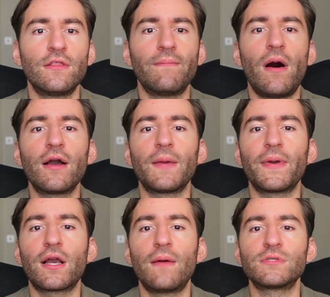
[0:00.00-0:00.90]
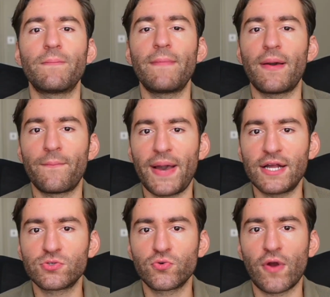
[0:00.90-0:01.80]
The market becomes a
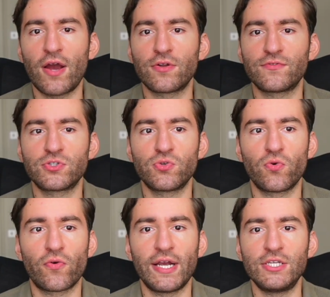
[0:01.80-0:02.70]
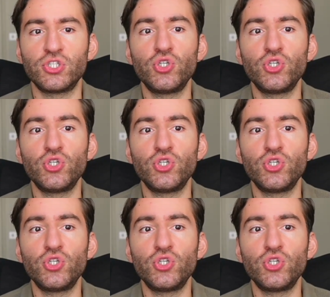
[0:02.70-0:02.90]
battleground of stories,